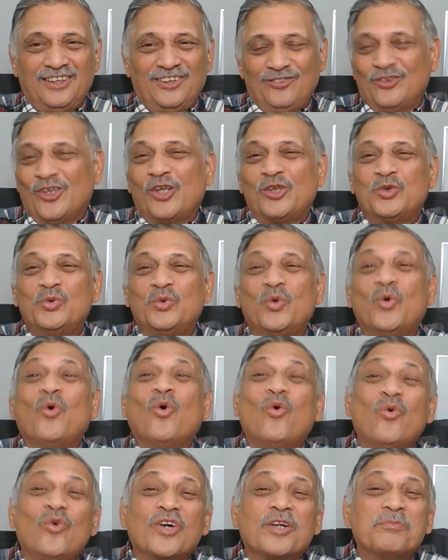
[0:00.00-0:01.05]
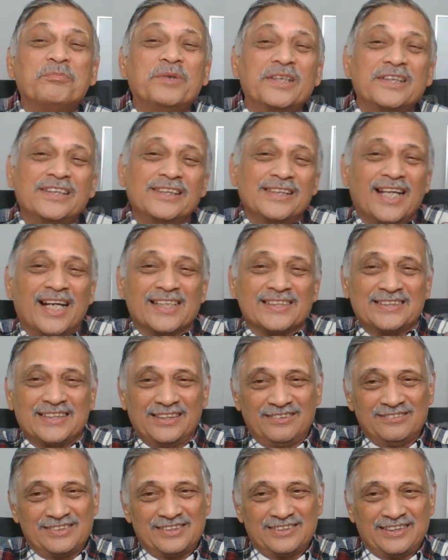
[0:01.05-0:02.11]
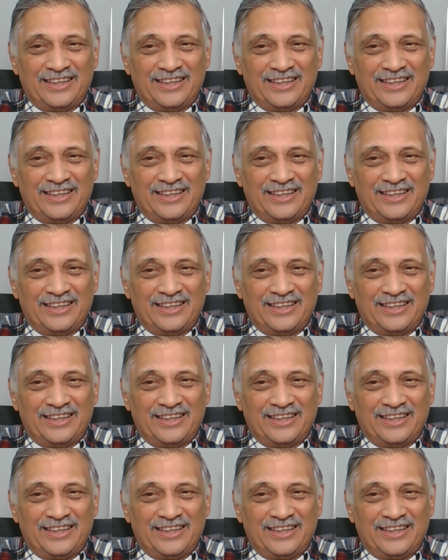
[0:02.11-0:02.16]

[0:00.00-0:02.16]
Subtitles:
not to overburden ourselves